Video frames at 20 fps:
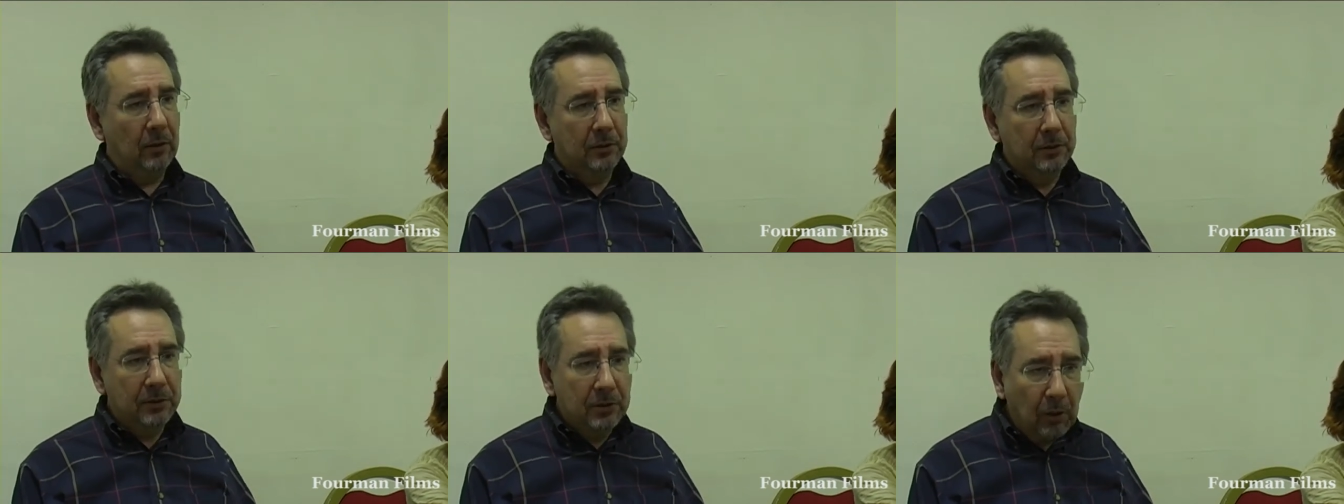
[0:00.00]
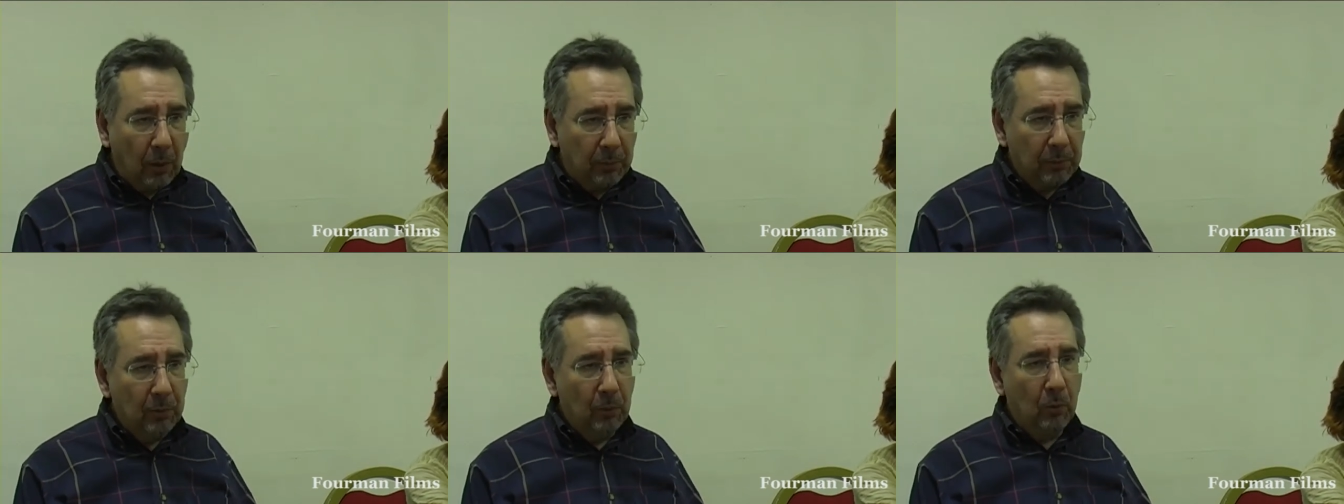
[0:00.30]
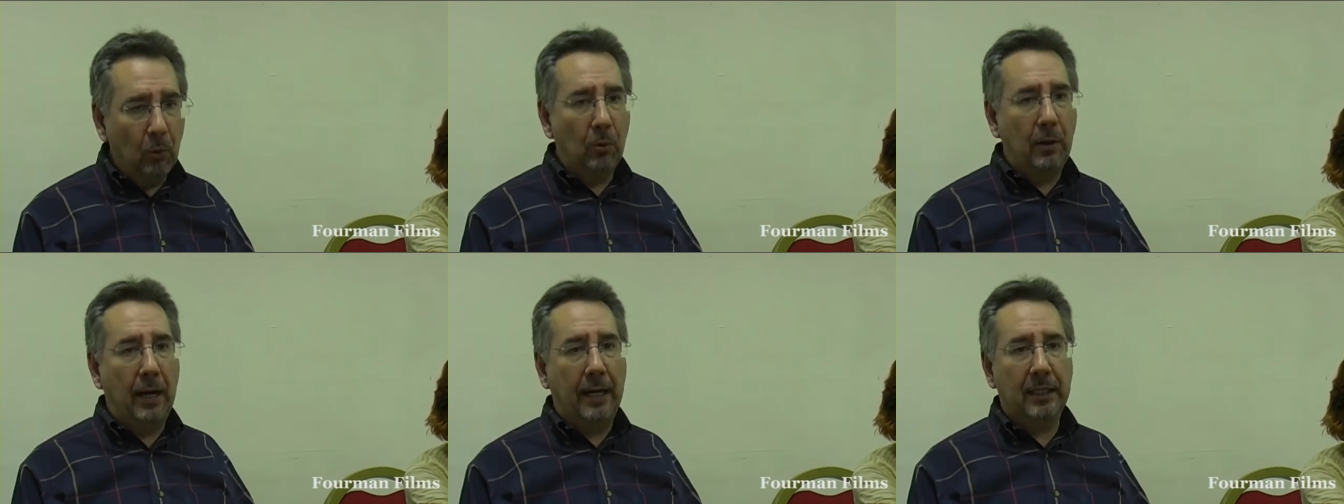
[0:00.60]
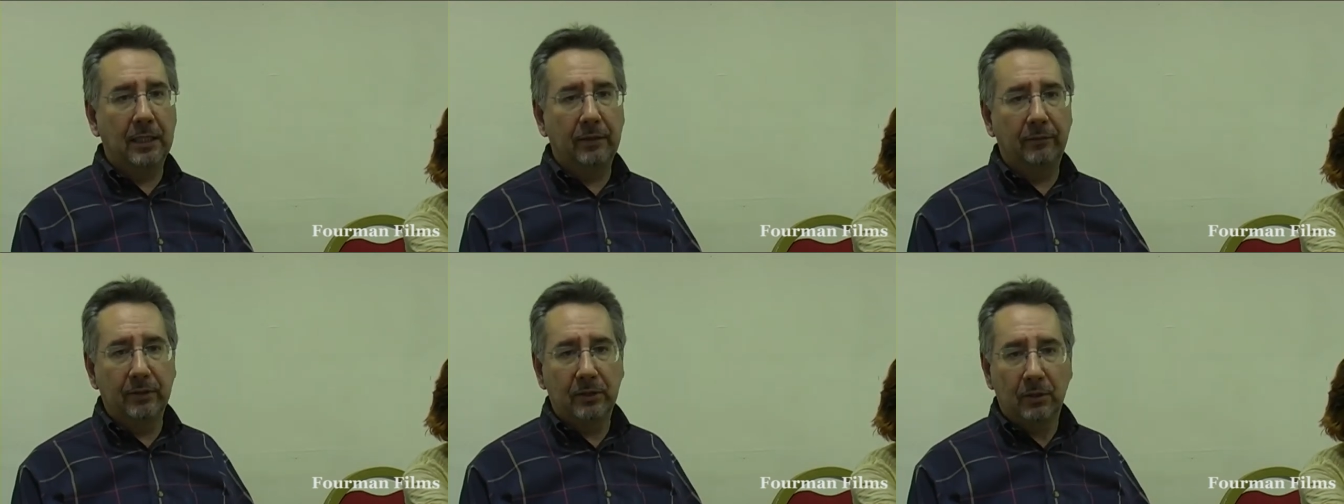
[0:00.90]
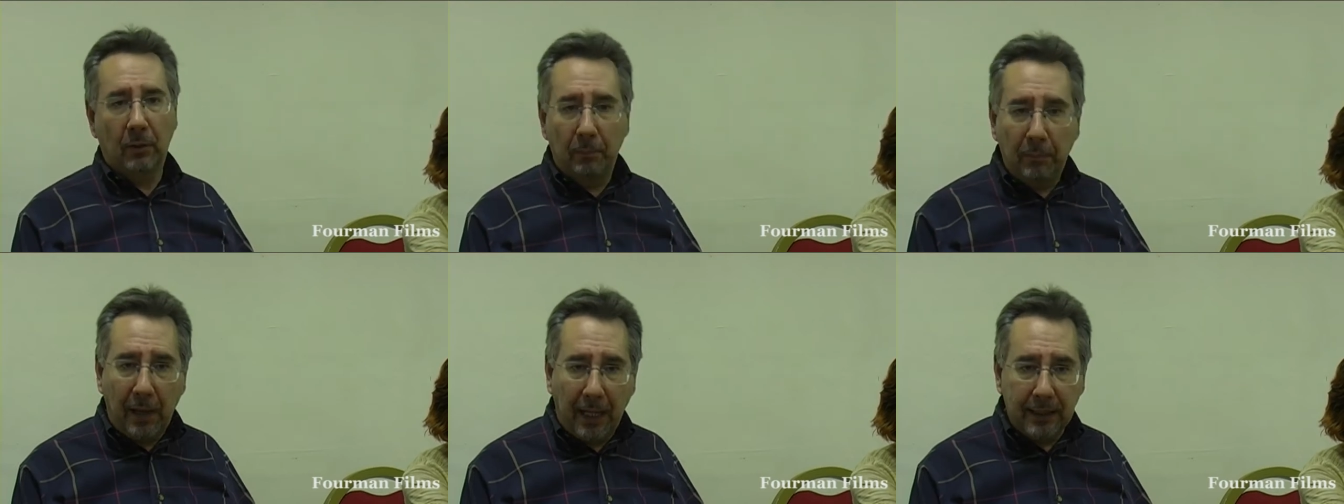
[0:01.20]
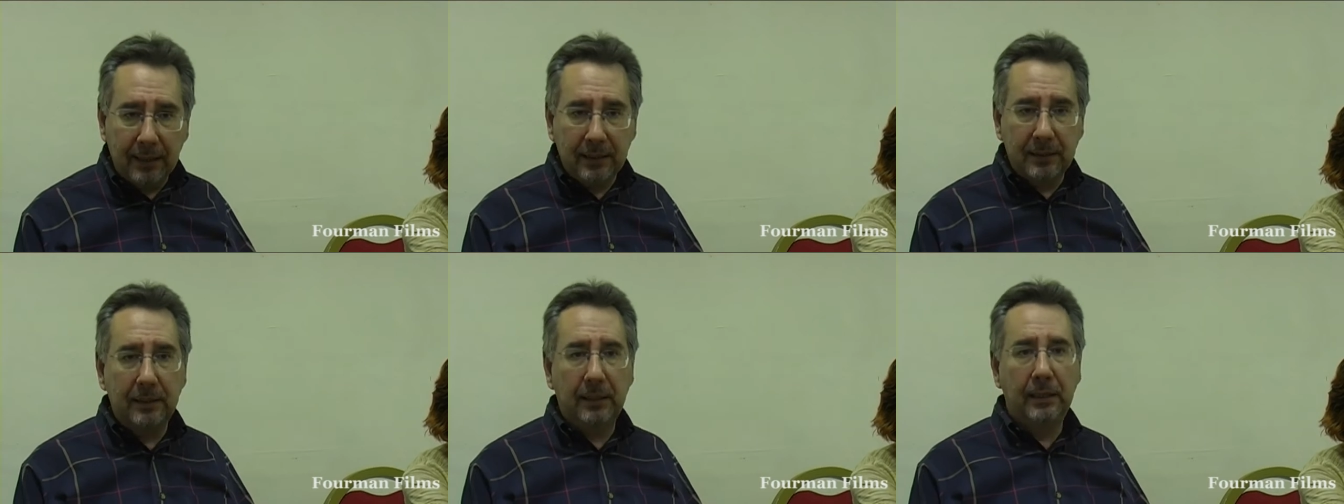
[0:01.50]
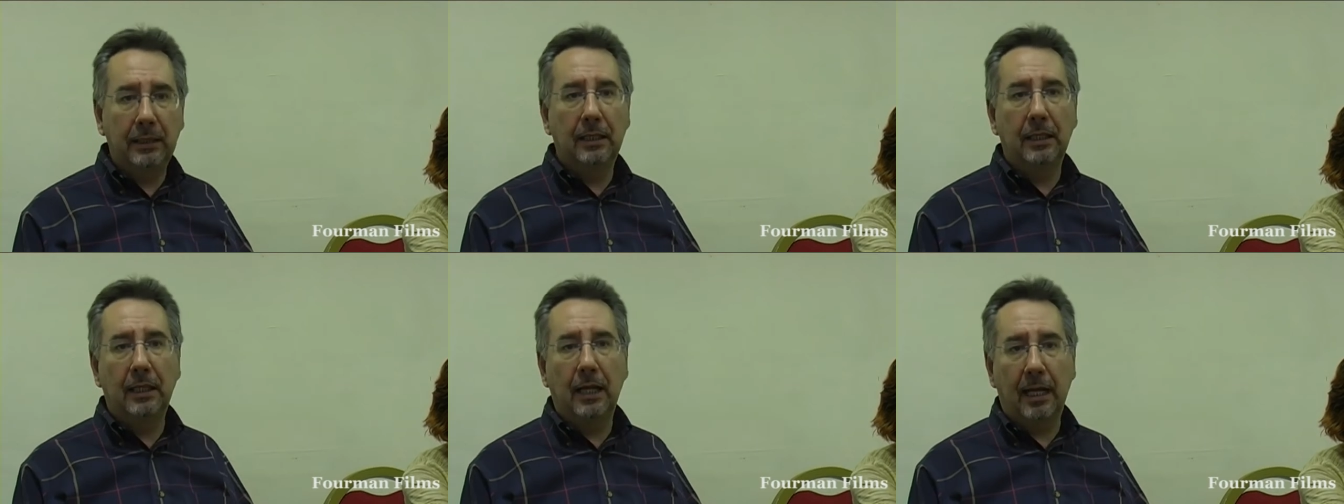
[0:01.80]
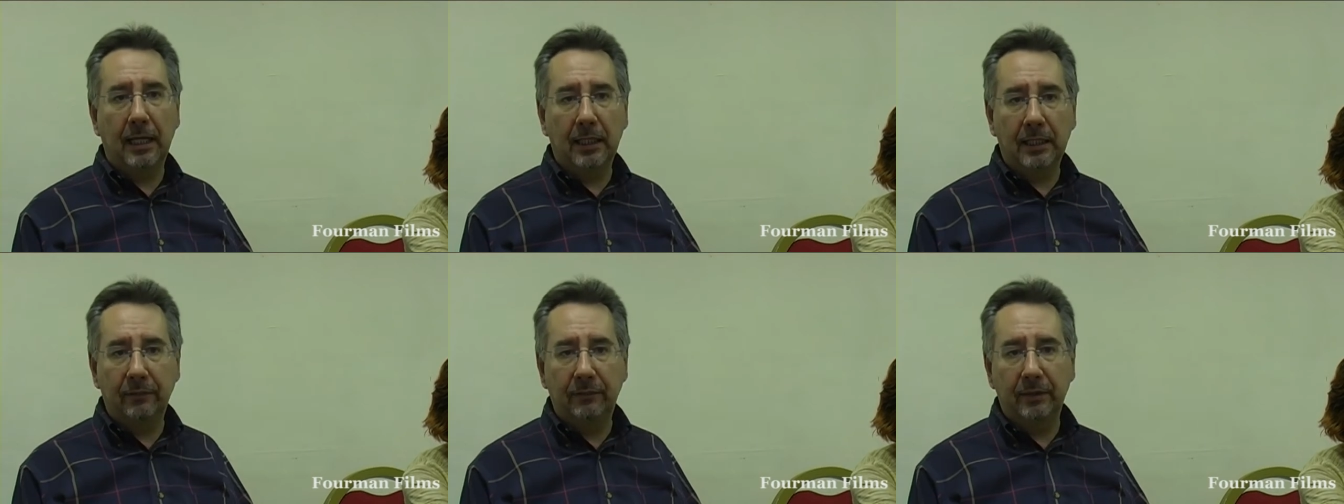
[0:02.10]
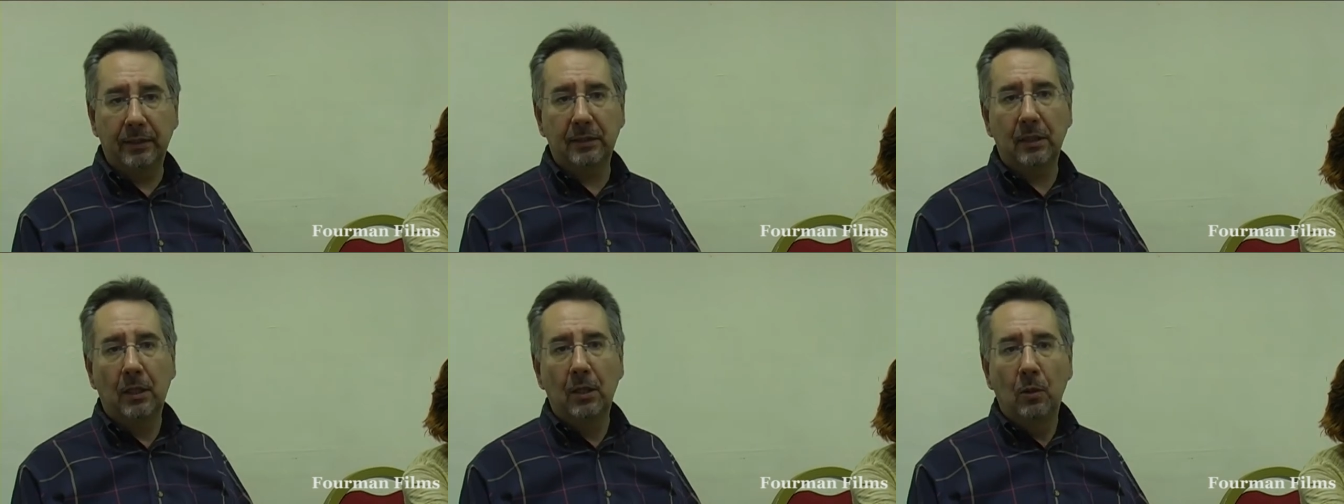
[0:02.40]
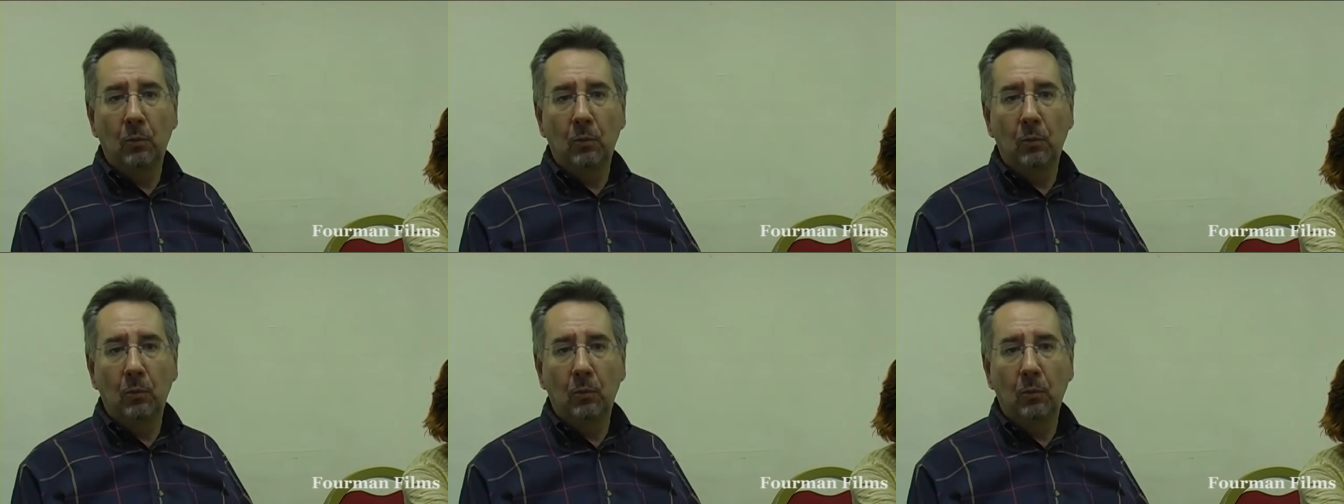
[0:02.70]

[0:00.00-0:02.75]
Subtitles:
on Stop the War activists, on Palestinian activists?